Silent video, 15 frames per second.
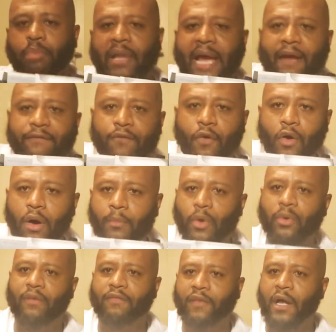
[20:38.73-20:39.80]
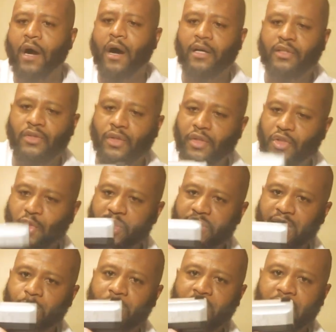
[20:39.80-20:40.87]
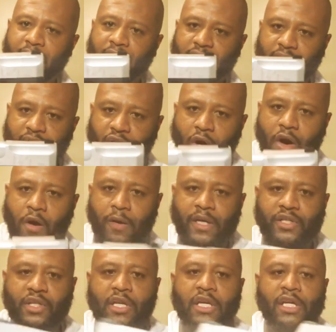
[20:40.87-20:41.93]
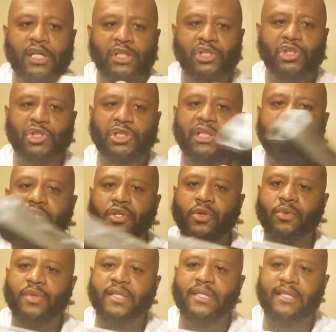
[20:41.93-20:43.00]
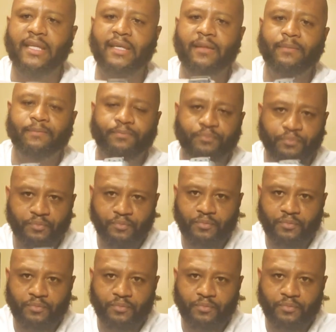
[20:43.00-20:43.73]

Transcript: platform on the vlog so that you can see what it is. Taurus G2C